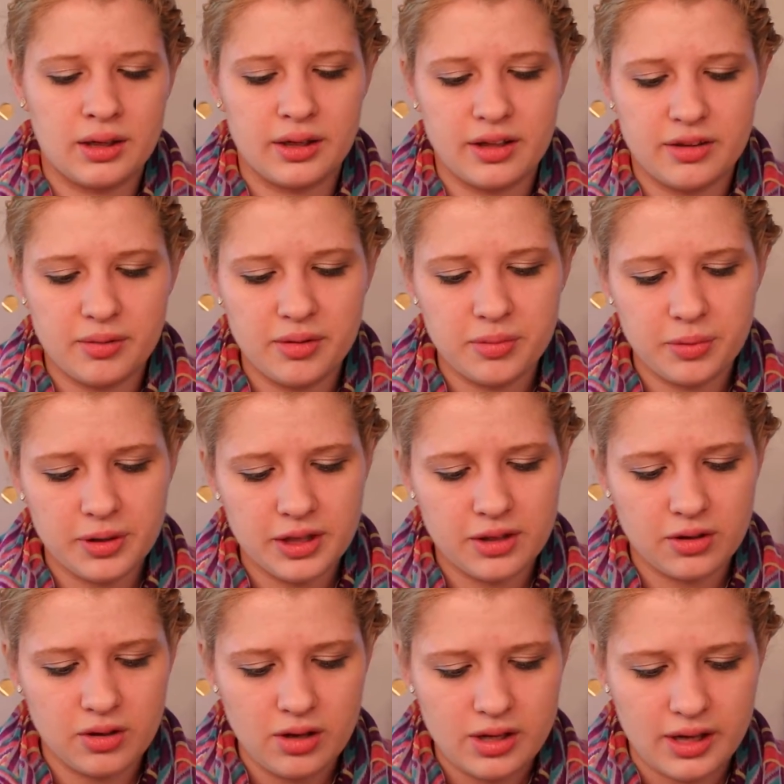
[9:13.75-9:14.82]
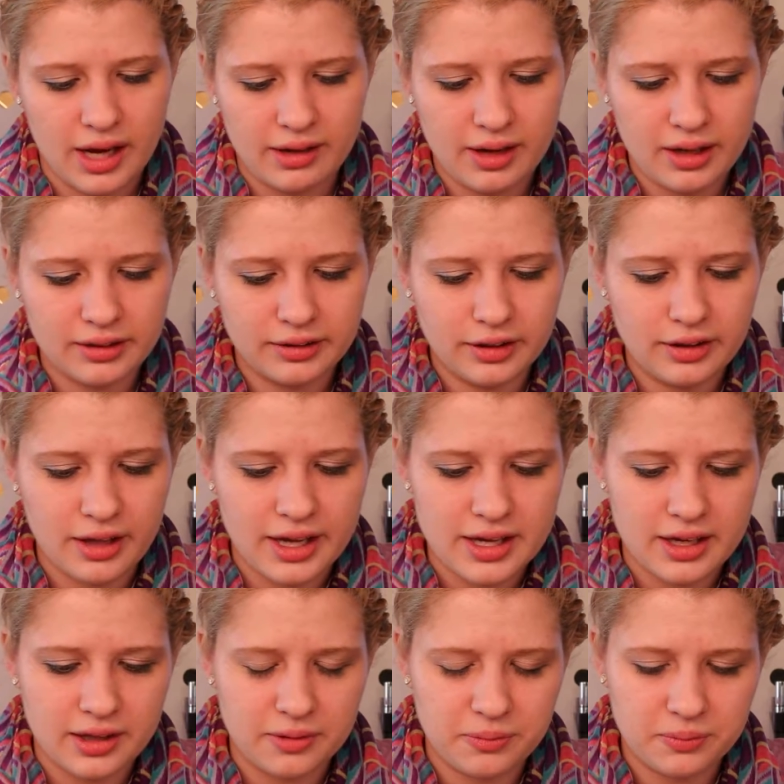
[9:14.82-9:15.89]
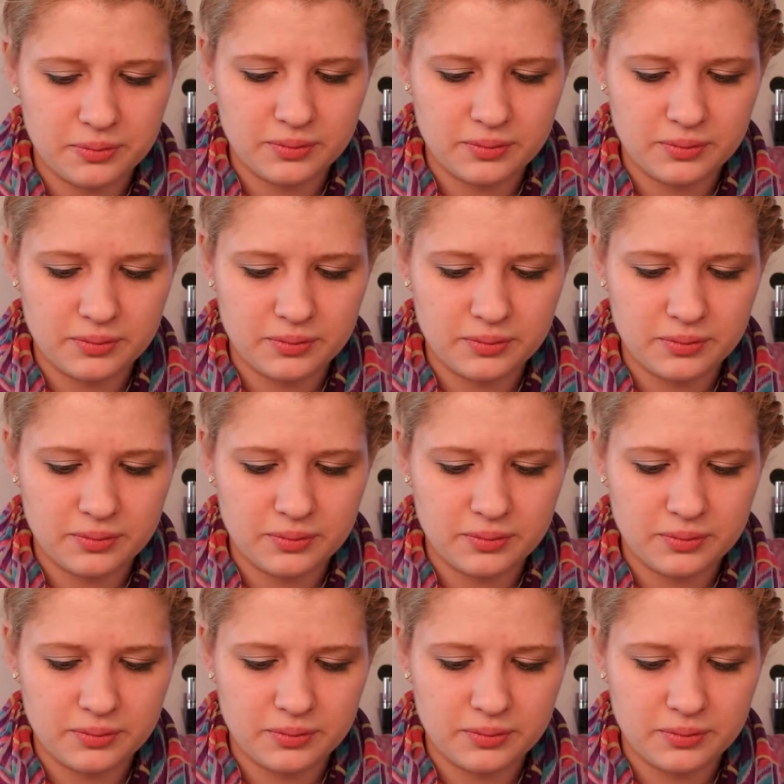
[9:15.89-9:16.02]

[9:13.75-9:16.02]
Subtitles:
It smells pretty good. I actually like it.